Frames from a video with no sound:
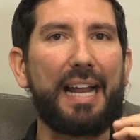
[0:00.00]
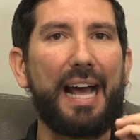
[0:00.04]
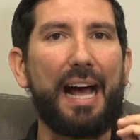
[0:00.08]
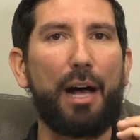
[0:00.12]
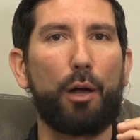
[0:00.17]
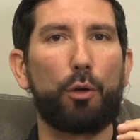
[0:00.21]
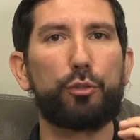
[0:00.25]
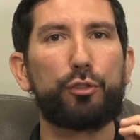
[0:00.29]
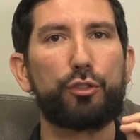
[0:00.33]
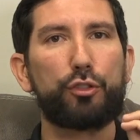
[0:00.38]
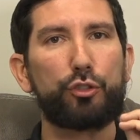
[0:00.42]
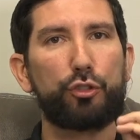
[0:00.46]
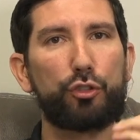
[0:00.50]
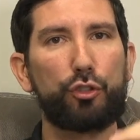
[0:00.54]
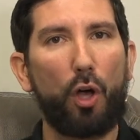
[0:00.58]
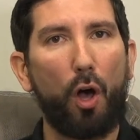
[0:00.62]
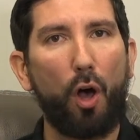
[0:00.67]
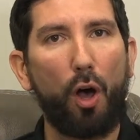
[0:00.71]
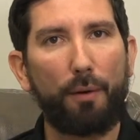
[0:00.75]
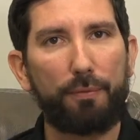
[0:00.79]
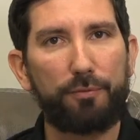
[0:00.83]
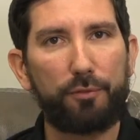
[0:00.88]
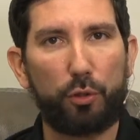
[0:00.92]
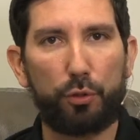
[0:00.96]
how
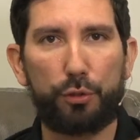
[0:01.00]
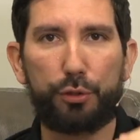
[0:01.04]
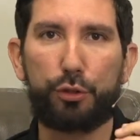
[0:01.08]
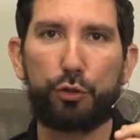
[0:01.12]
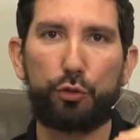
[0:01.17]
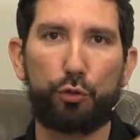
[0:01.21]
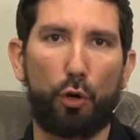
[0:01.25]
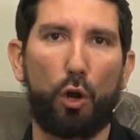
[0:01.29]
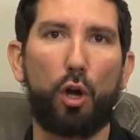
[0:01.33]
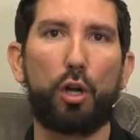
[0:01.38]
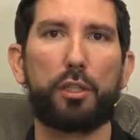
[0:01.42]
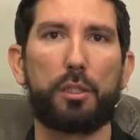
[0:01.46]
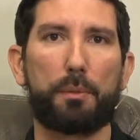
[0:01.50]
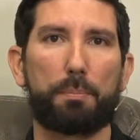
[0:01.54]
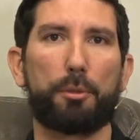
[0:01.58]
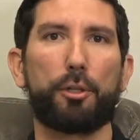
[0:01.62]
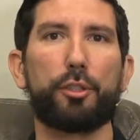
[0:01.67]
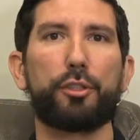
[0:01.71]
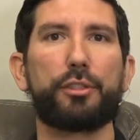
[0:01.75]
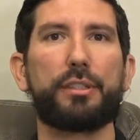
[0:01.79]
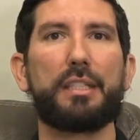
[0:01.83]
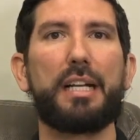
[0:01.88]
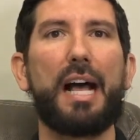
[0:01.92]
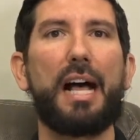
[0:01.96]
soft or strong your
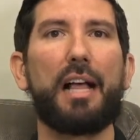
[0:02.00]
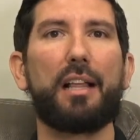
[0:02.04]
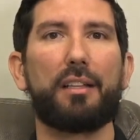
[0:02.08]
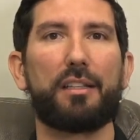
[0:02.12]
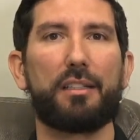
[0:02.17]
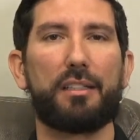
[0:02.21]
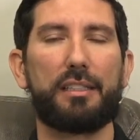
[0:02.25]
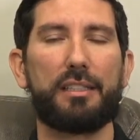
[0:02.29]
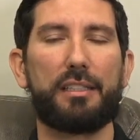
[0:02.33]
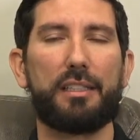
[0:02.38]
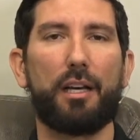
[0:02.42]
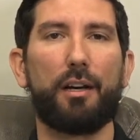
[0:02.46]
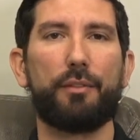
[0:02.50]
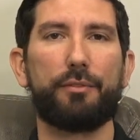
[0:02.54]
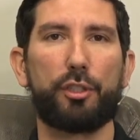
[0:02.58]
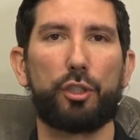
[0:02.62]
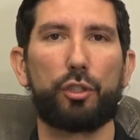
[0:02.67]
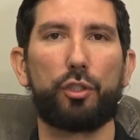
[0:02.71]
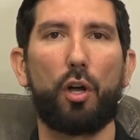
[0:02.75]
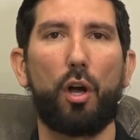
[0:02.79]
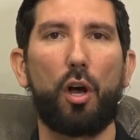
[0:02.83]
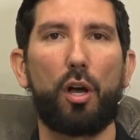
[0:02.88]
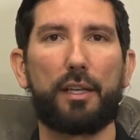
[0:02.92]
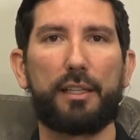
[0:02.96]
personality of your
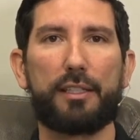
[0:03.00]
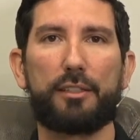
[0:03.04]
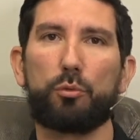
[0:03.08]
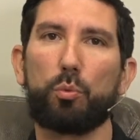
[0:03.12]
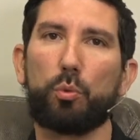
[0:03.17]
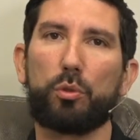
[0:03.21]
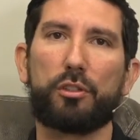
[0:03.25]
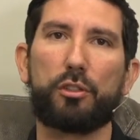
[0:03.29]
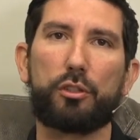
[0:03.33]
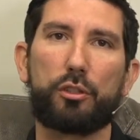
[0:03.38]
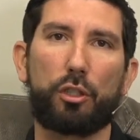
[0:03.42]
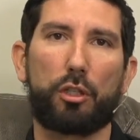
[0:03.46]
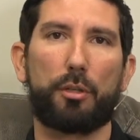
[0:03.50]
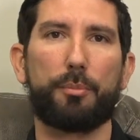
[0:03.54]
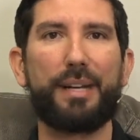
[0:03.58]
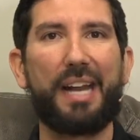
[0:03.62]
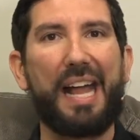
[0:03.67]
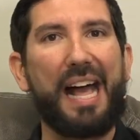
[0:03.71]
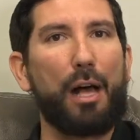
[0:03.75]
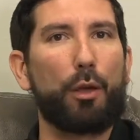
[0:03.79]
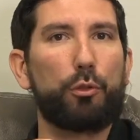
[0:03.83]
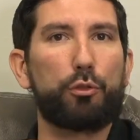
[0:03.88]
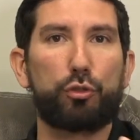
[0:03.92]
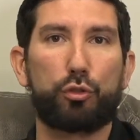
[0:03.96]
dog is will determine
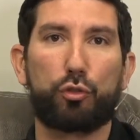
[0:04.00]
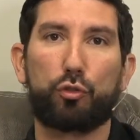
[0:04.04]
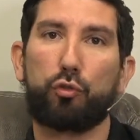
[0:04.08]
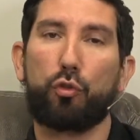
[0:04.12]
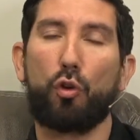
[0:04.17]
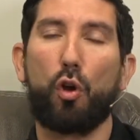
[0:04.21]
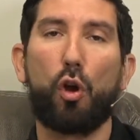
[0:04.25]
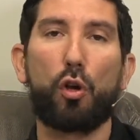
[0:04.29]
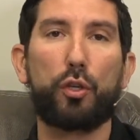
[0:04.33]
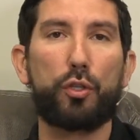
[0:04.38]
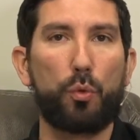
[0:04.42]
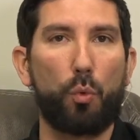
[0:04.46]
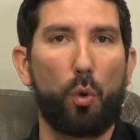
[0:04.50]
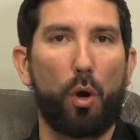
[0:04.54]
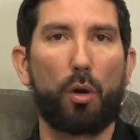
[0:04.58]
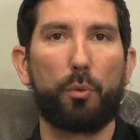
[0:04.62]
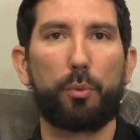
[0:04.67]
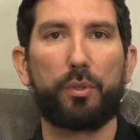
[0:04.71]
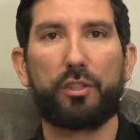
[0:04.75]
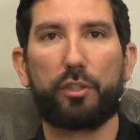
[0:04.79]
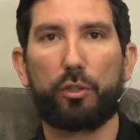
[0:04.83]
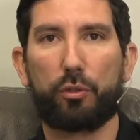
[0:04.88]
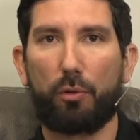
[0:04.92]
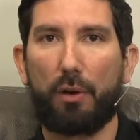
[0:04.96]
how strong you are
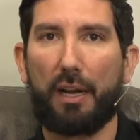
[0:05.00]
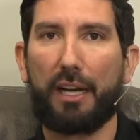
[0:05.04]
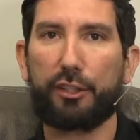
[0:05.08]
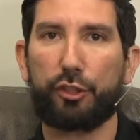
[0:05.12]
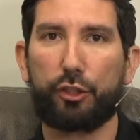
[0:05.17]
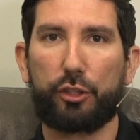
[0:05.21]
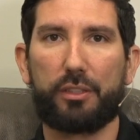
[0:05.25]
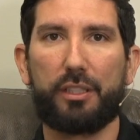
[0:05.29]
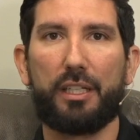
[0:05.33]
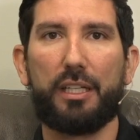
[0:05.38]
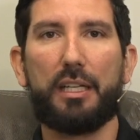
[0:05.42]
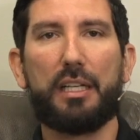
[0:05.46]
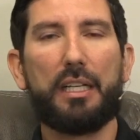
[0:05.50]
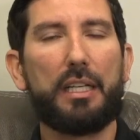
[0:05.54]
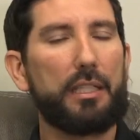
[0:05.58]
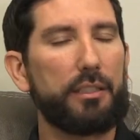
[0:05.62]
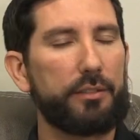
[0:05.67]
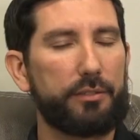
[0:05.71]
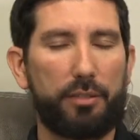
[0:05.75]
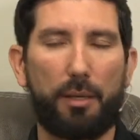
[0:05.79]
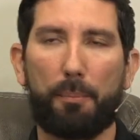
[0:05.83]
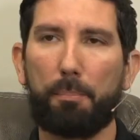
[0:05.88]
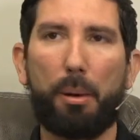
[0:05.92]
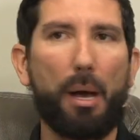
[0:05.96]
with the correction.
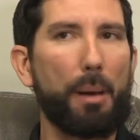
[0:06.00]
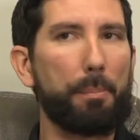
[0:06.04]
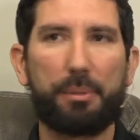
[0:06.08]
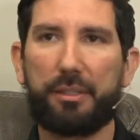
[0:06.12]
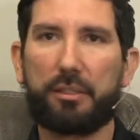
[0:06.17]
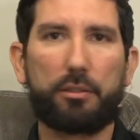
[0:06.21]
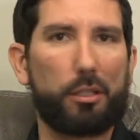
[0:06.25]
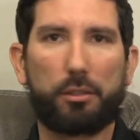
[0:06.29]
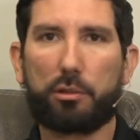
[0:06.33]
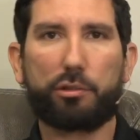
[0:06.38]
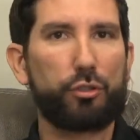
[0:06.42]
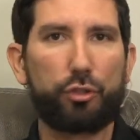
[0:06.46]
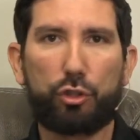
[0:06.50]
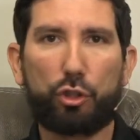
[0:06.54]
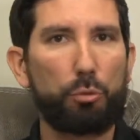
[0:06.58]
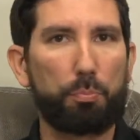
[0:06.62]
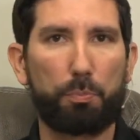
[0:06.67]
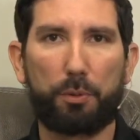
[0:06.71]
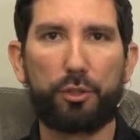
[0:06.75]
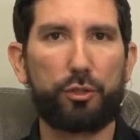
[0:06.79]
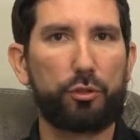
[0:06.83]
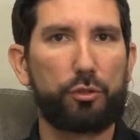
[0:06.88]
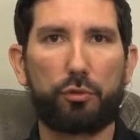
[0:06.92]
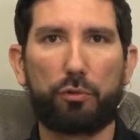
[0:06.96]
Some puppies are
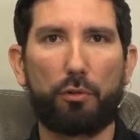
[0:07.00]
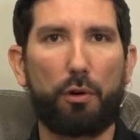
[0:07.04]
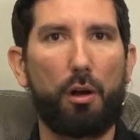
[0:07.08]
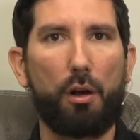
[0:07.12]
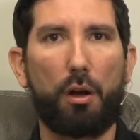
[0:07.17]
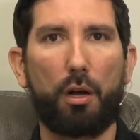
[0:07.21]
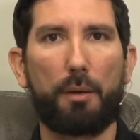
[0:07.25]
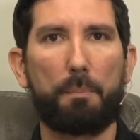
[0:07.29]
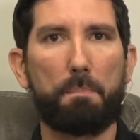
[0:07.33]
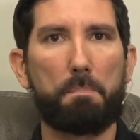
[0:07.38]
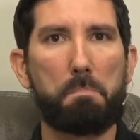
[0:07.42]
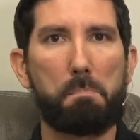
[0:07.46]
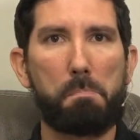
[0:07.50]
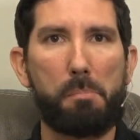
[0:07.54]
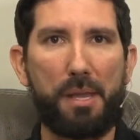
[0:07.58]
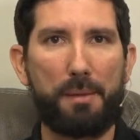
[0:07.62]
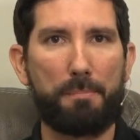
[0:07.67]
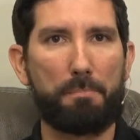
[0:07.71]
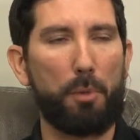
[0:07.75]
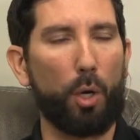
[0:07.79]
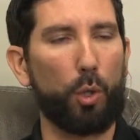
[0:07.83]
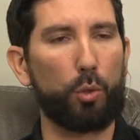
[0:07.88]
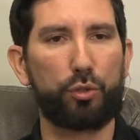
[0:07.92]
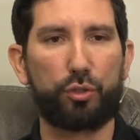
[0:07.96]
super strong
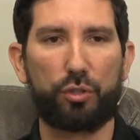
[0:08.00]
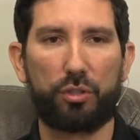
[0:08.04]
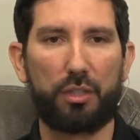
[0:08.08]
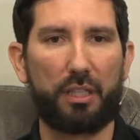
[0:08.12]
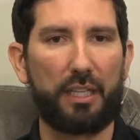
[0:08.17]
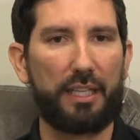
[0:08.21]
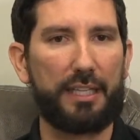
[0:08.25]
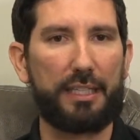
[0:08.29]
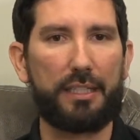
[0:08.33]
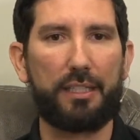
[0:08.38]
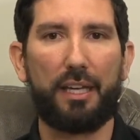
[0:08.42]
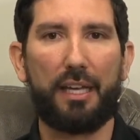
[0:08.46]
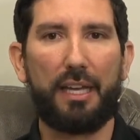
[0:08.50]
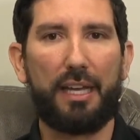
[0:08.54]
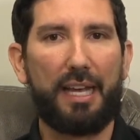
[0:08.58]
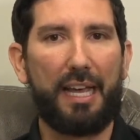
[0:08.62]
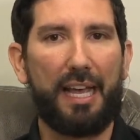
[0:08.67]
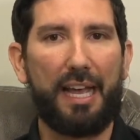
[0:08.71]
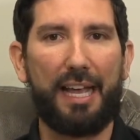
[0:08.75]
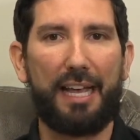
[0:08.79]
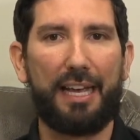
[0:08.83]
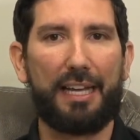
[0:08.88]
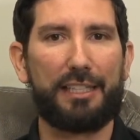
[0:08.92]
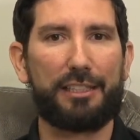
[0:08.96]
emotionally
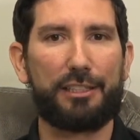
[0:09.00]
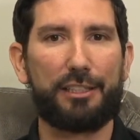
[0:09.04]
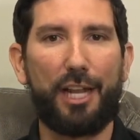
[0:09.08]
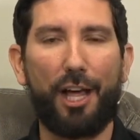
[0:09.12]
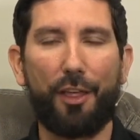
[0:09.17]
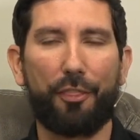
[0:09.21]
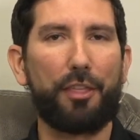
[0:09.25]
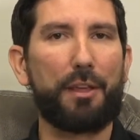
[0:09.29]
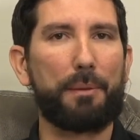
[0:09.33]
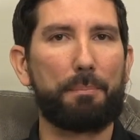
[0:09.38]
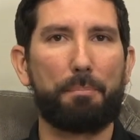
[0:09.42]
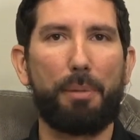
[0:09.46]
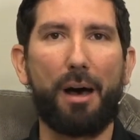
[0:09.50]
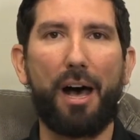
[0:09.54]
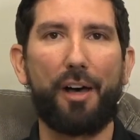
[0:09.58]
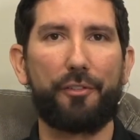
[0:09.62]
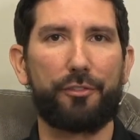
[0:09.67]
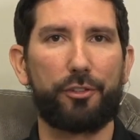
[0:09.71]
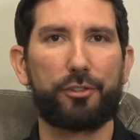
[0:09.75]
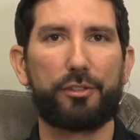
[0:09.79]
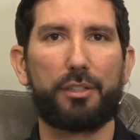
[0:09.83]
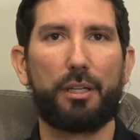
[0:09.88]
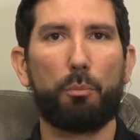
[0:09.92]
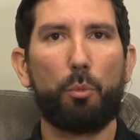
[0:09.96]
and nothing
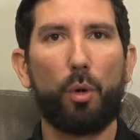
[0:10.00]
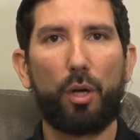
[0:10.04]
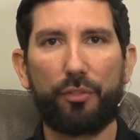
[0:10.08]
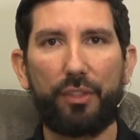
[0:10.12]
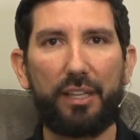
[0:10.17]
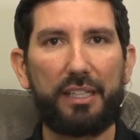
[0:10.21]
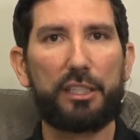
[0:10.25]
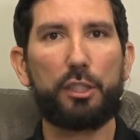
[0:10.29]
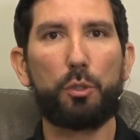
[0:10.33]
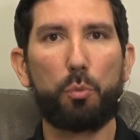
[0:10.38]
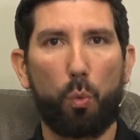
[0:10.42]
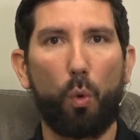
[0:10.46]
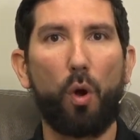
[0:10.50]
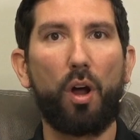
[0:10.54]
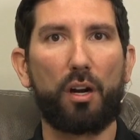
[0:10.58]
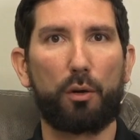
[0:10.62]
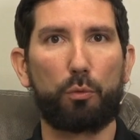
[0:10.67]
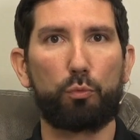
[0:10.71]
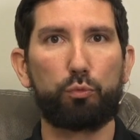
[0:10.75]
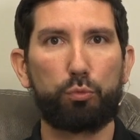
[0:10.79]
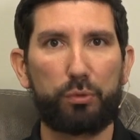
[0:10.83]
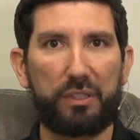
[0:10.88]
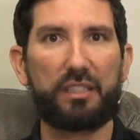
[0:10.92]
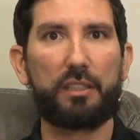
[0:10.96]
bothers them. Well, then you want
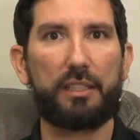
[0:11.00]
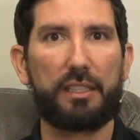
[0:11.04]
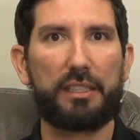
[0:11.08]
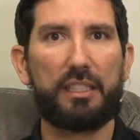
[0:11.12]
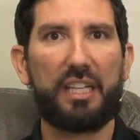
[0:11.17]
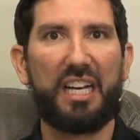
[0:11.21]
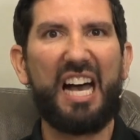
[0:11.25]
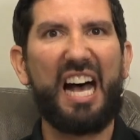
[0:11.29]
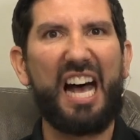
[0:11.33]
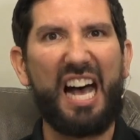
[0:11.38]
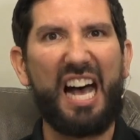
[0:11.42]
to really,